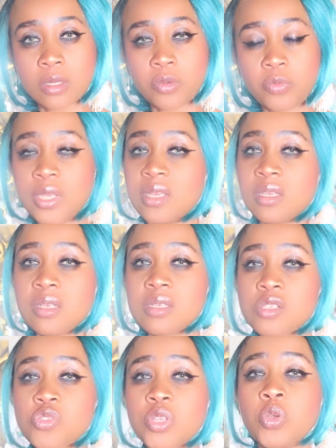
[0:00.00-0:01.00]
We
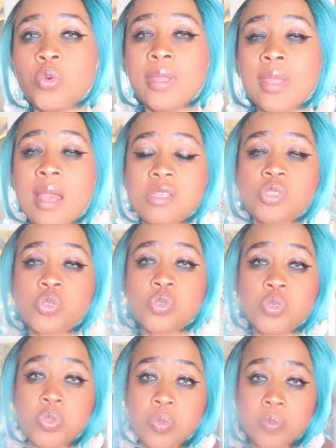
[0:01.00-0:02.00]
straight away
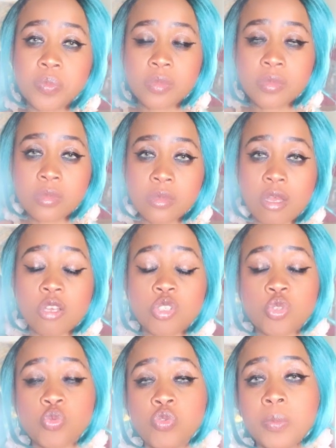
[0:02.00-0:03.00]
assume
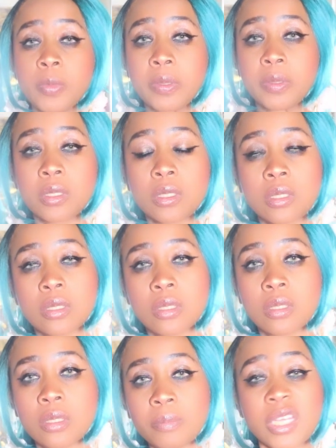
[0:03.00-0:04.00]
us women,
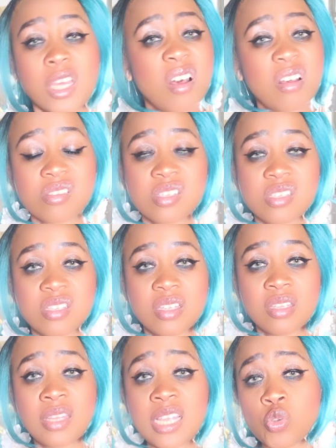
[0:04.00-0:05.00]
because
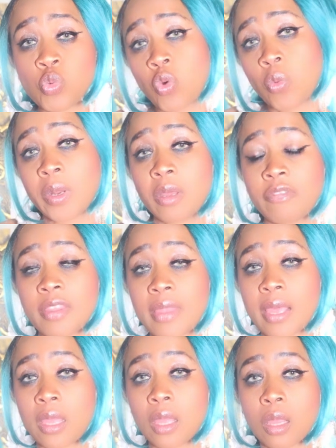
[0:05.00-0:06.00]
there's a woman over
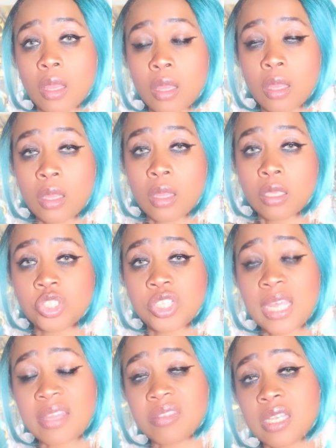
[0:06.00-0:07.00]
there, she
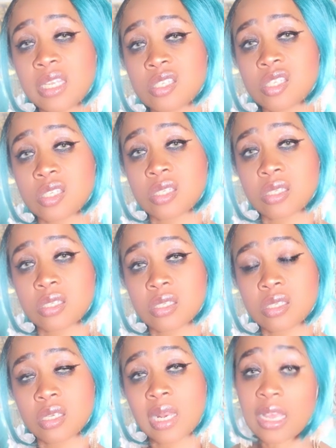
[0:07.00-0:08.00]
got
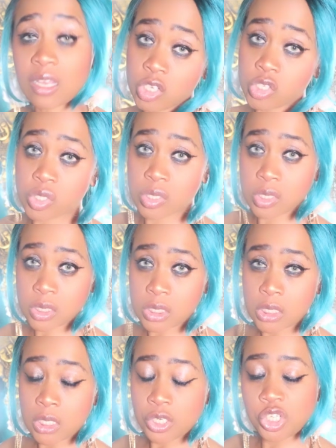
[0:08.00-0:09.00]
tits like us,
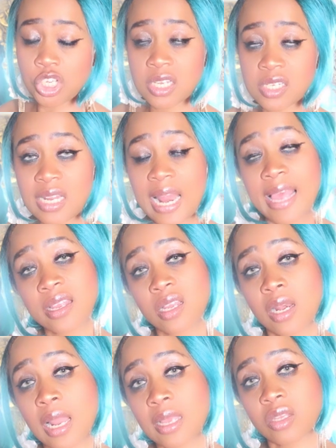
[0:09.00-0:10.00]
she has
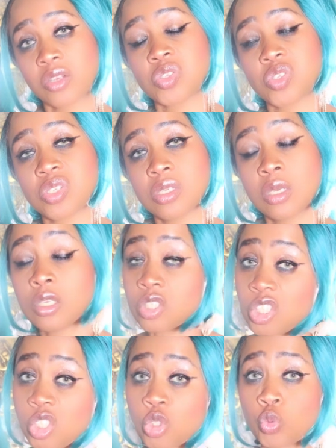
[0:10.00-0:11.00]
legs like us,
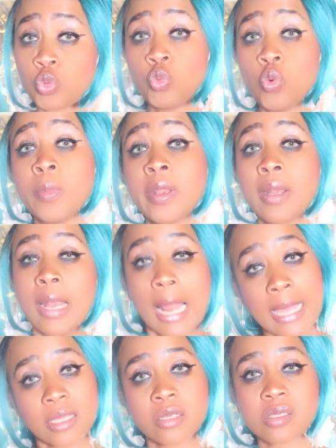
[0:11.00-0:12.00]
she's a woman
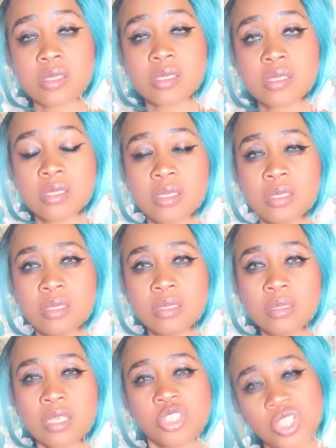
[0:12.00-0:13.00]
like us,
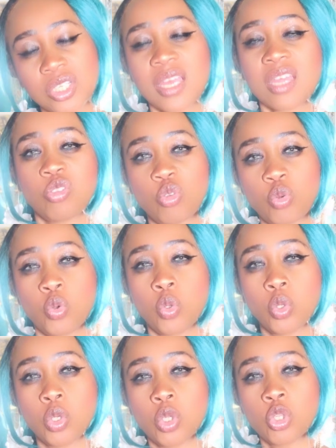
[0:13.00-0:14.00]
that she can
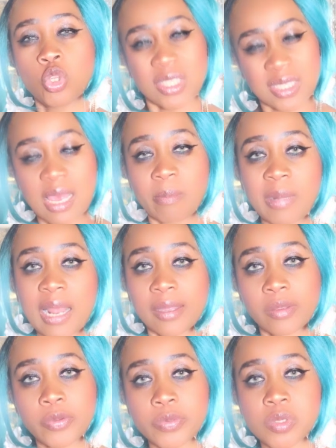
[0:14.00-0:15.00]
do the same
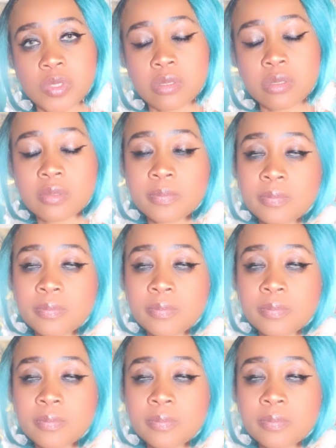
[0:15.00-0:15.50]
like us.